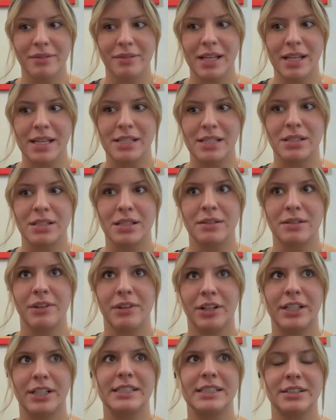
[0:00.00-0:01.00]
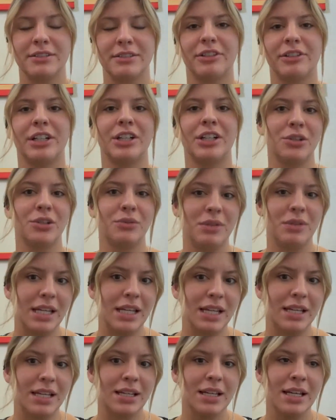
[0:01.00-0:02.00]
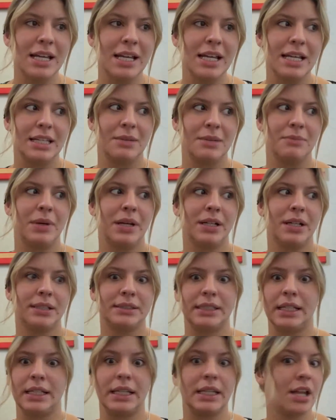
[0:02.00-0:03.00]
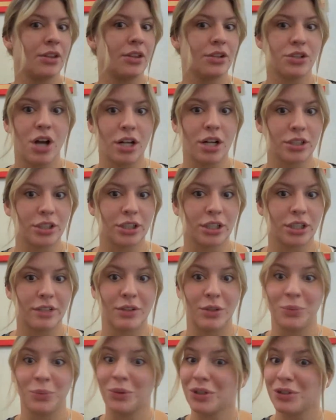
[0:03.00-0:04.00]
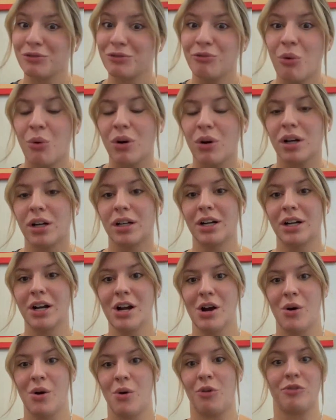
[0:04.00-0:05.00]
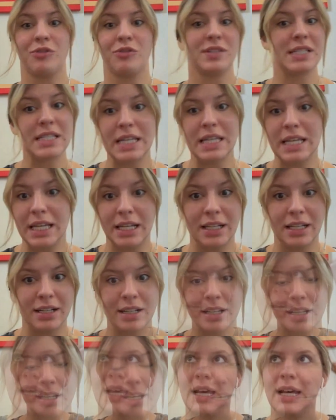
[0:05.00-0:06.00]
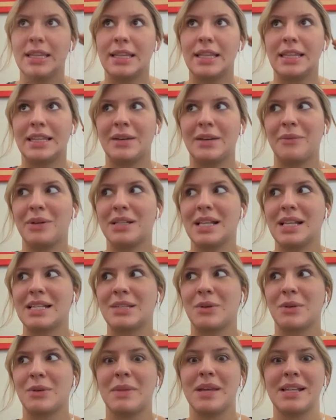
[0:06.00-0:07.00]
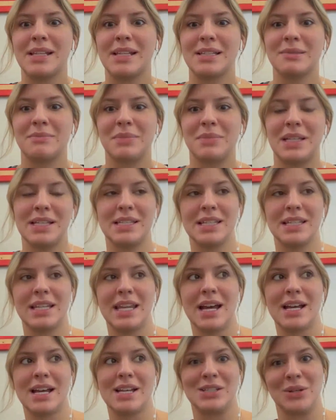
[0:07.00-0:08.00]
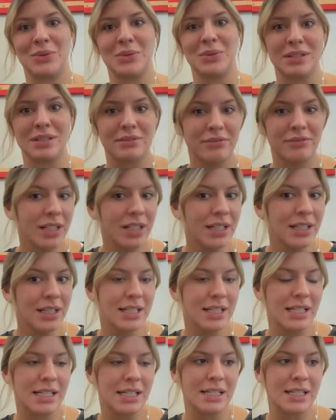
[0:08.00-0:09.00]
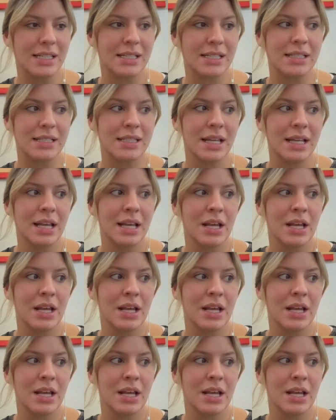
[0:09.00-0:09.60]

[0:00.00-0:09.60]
is very different and unique compared to any other doctor I've either worked for or seen. I think that's what makes BCDI so different, is